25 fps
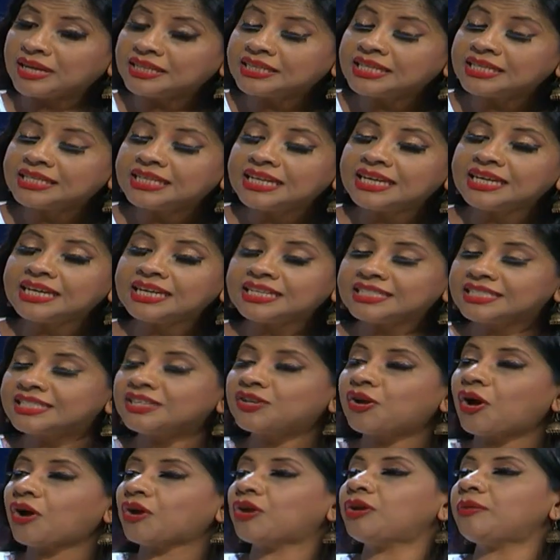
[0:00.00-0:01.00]
the thing is the
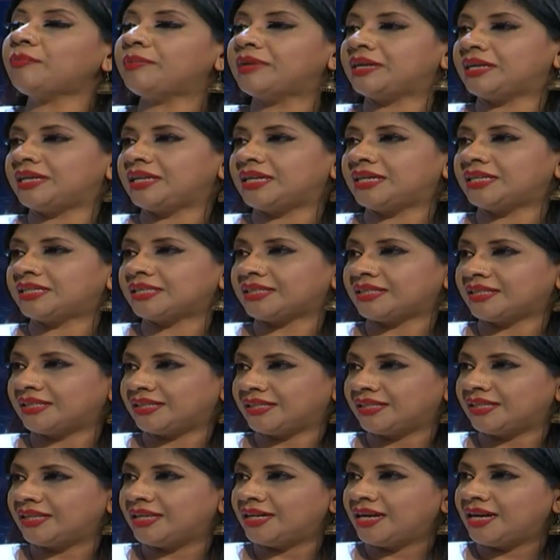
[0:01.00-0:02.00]

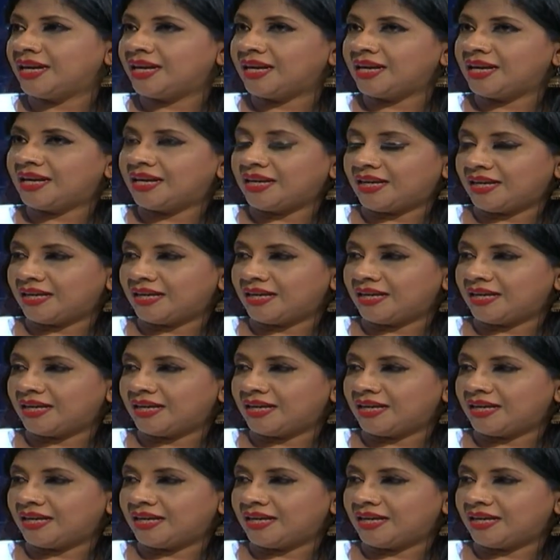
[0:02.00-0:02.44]
documentation.